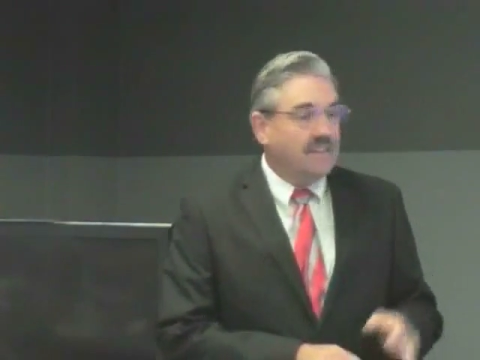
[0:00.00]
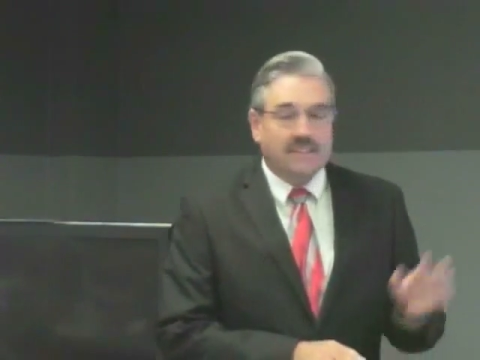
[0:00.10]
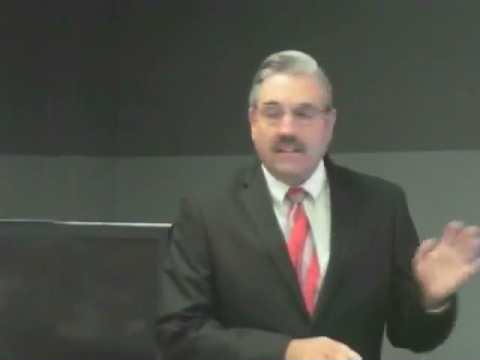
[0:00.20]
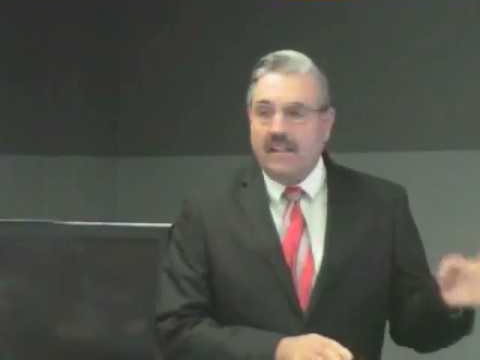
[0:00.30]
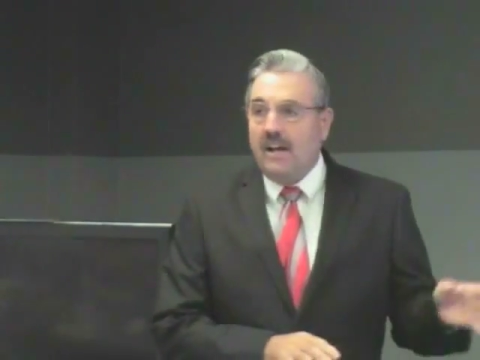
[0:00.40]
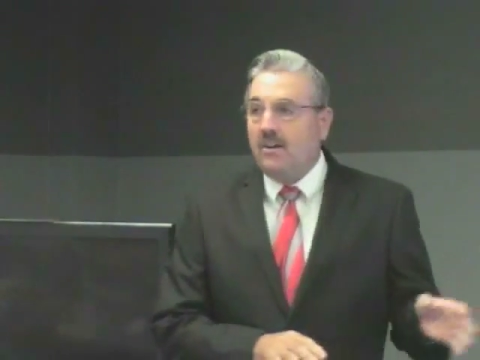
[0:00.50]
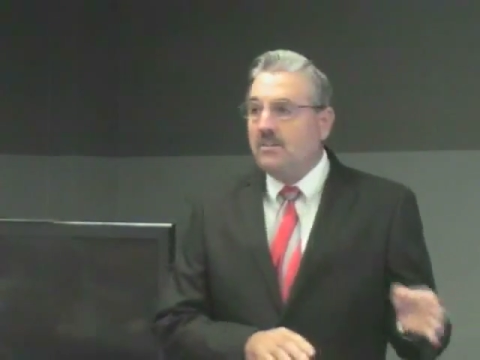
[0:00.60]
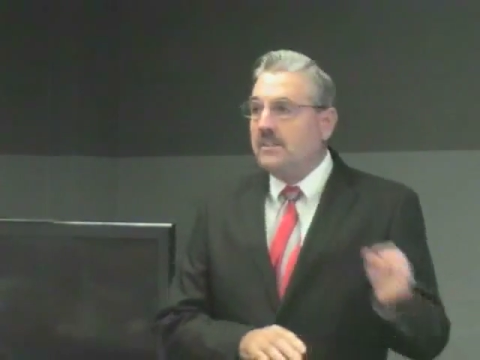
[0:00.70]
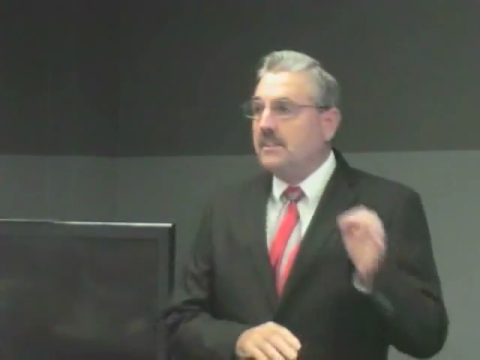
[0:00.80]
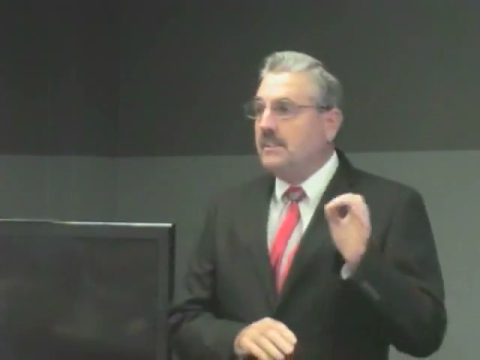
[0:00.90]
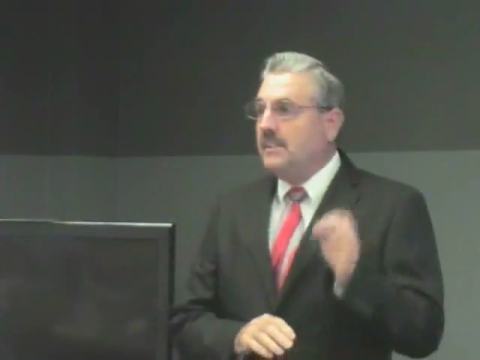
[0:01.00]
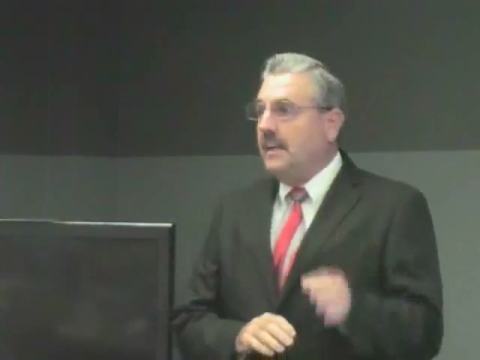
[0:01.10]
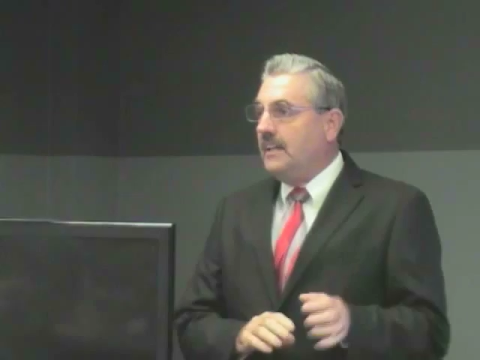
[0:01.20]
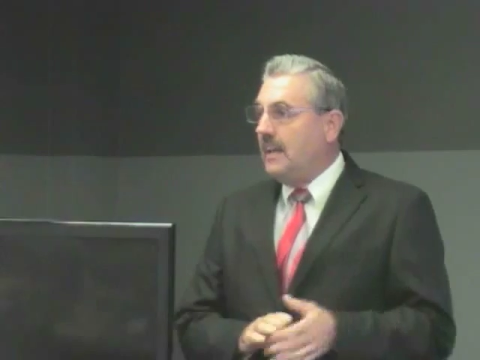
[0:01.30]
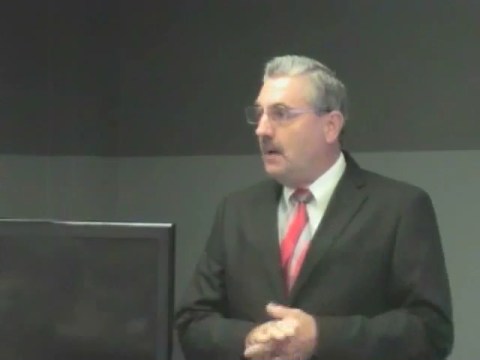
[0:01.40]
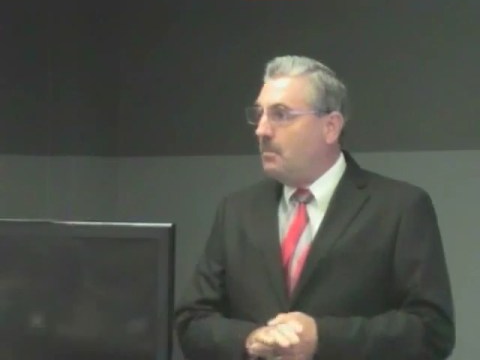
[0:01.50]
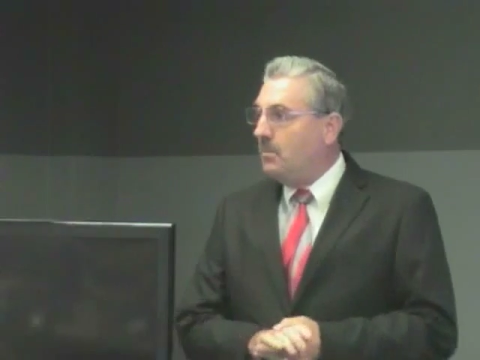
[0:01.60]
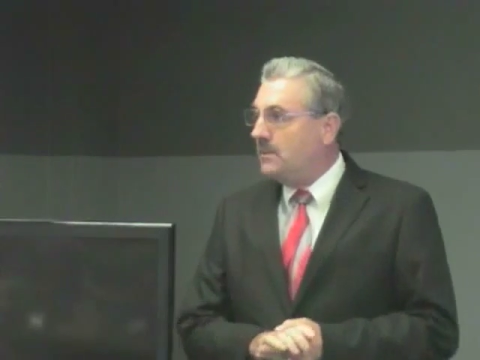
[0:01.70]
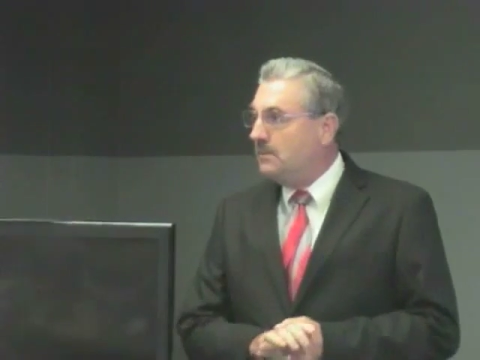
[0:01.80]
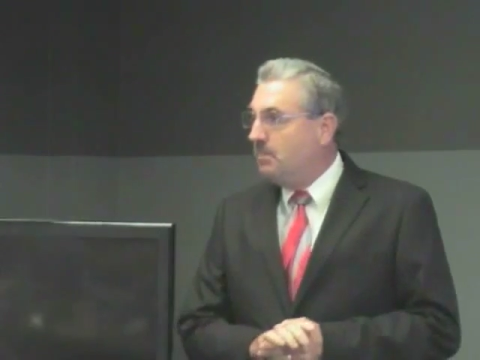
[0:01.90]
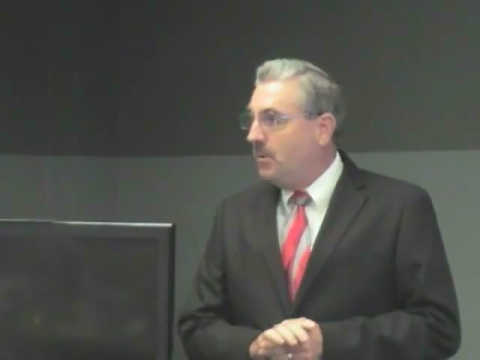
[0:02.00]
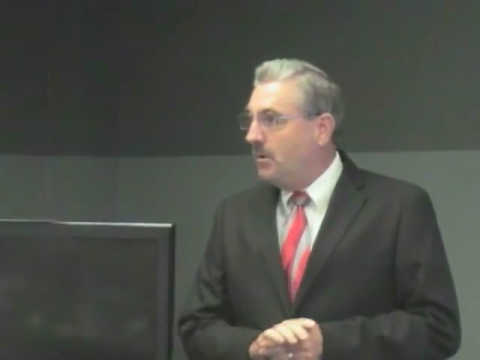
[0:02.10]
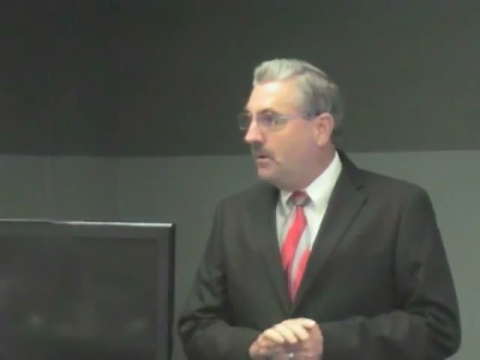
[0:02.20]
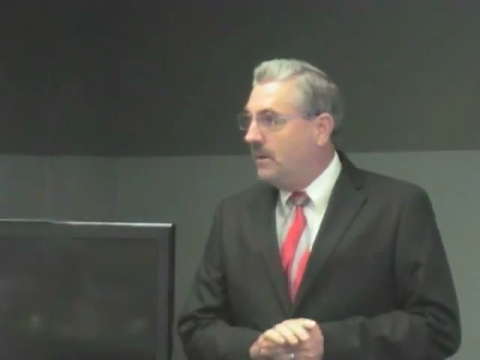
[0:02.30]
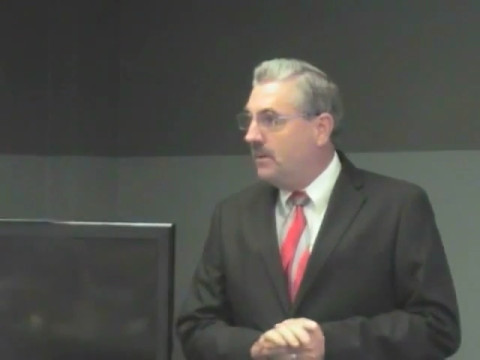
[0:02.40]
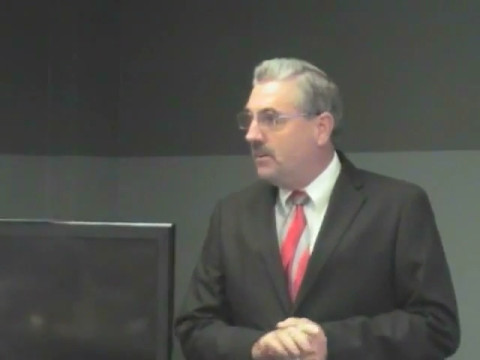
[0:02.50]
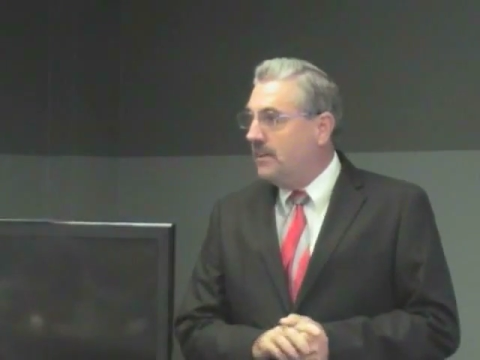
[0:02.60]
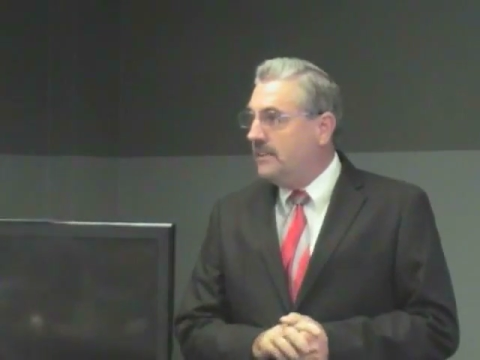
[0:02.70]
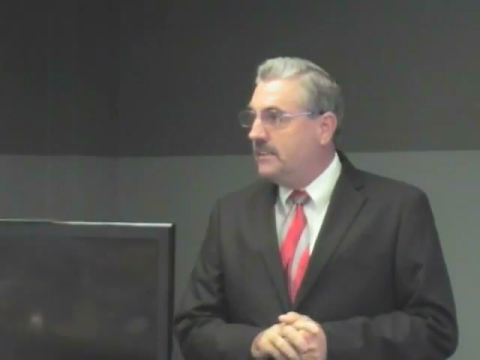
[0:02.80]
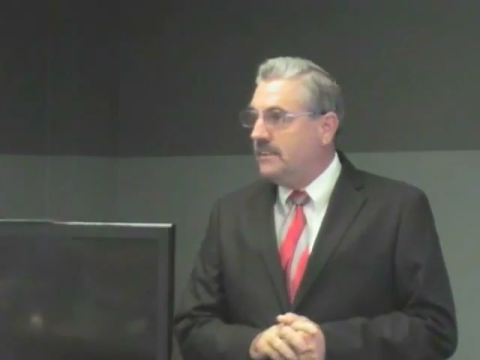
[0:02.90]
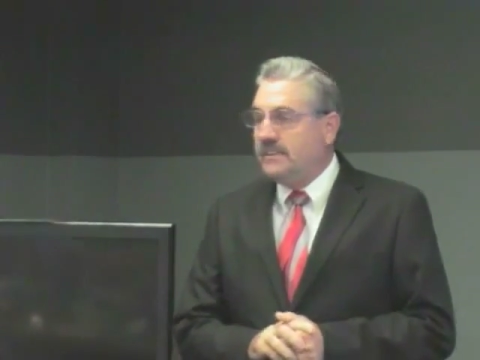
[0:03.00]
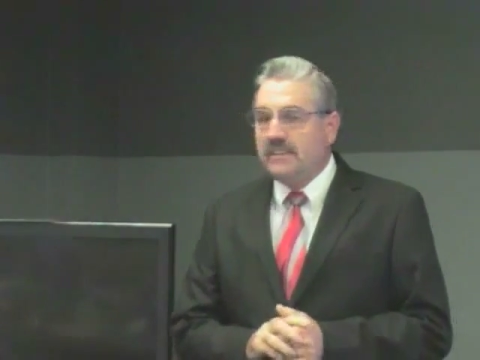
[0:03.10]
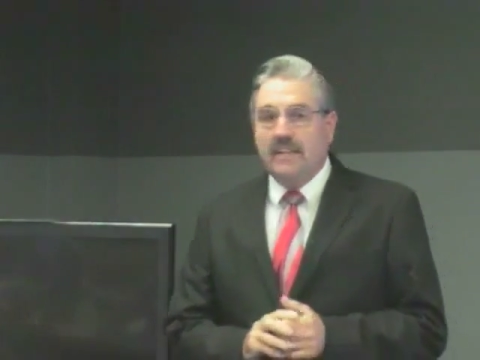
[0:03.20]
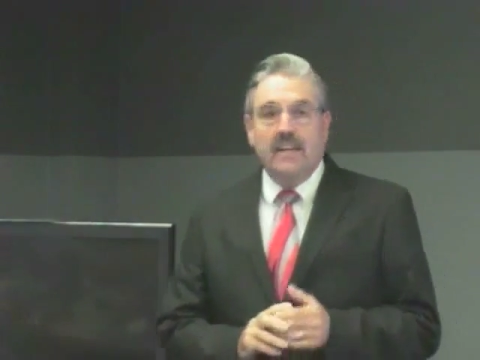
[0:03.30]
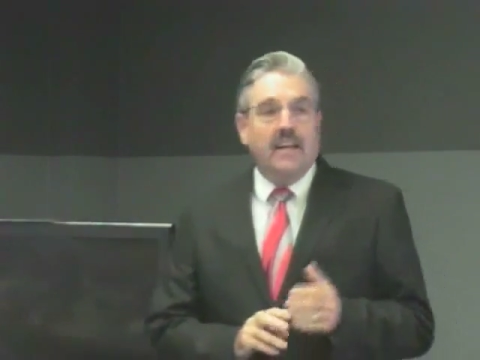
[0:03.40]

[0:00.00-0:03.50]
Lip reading: This allows us to stay on top of what's important in your leases